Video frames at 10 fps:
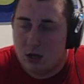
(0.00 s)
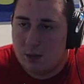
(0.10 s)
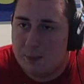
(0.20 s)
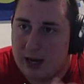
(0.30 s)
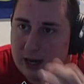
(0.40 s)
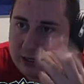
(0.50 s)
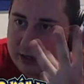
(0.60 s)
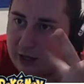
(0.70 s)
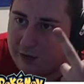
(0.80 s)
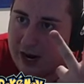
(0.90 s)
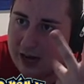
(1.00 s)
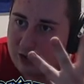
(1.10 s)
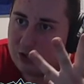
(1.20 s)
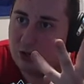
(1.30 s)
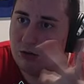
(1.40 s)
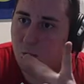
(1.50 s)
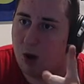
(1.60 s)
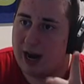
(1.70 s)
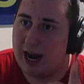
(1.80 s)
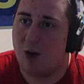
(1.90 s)
Because you've got two,
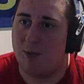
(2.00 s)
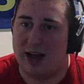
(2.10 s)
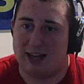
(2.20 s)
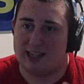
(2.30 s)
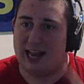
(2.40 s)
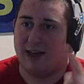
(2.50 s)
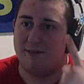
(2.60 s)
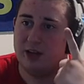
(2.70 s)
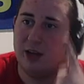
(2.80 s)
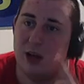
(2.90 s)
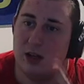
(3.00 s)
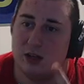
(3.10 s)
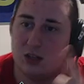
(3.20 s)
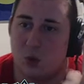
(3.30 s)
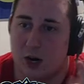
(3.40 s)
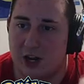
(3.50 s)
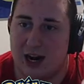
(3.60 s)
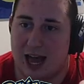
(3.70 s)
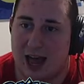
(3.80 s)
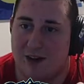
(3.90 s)
one Aeroblast left. So what are you
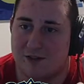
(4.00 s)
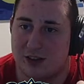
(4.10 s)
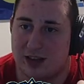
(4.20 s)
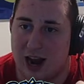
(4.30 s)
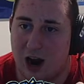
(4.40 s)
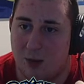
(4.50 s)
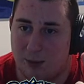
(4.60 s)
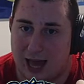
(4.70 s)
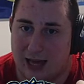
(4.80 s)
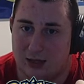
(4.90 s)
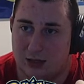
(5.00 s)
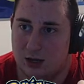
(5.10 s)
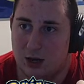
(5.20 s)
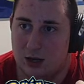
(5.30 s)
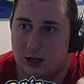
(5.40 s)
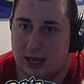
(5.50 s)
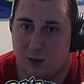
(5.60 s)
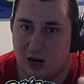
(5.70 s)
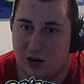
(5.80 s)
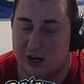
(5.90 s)
going to have after the Aeroblast? Like,
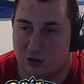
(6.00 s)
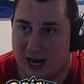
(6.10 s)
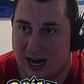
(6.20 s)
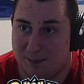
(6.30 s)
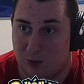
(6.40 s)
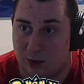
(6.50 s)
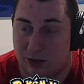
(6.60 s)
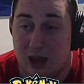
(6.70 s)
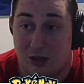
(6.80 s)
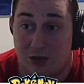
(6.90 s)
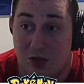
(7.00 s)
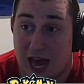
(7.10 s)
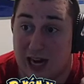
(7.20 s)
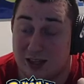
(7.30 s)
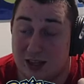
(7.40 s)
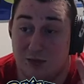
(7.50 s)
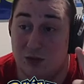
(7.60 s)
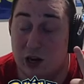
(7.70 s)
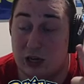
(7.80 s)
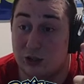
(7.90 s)
what are you going to try and hit me with? That is the,
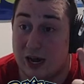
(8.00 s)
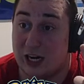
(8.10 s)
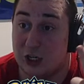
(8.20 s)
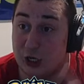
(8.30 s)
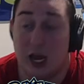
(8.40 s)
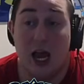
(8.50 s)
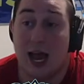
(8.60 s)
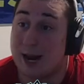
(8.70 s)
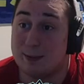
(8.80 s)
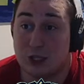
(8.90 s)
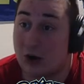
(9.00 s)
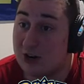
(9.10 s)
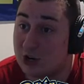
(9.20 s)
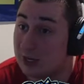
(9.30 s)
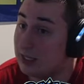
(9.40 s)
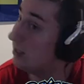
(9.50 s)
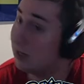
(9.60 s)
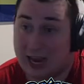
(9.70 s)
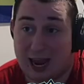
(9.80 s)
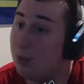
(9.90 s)
the, strategy. And I'm sorry, Jonas, this is a
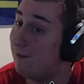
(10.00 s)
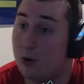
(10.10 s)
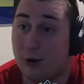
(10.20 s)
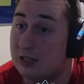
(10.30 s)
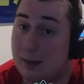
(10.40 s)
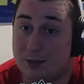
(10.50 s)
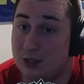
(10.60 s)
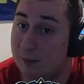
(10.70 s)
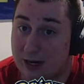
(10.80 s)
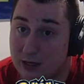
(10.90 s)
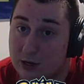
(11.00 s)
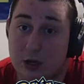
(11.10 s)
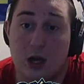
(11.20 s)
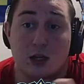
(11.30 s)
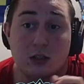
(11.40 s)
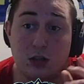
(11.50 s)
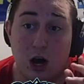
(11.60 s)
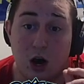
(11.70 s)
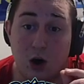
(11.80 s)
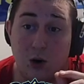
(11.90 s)
gameplay focused episode, my dude.
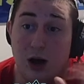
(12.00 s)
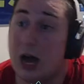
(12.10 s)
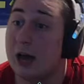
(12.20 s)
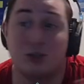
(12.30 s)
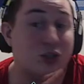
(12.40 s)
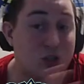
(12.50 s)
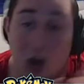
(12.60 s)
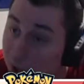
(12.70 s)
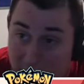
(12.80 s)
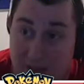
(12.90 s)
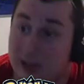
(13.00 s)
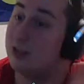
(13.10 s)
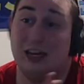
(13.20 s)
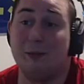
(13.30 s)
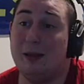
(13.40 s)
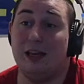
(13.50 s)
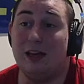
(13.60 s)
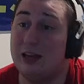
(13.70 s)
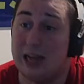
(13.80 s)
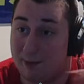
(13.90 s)
So, I'm sorry this is going to be
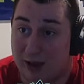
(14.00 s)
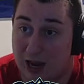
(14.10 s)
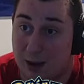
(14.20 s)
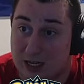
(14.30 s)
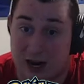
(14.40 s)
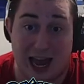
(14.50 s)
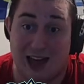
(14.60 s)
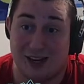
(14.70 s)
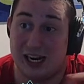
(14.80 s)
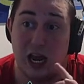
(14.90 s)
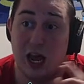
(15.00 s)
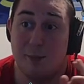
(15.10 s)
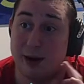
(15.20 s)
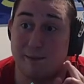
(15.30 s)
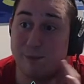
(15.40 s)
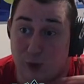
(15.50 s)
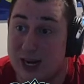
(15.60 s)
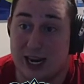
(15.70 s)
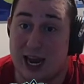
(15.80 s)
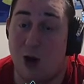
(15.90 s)
gameplay commentary heavy, but I'm
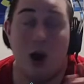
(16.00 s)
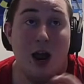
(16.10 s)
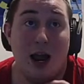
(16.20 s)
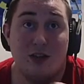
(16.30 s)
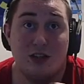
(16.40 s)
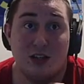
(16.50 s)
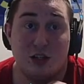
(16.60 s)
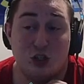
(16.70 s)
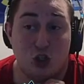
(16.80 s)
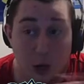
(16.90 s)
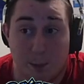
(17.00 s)
freaking out, and this is a super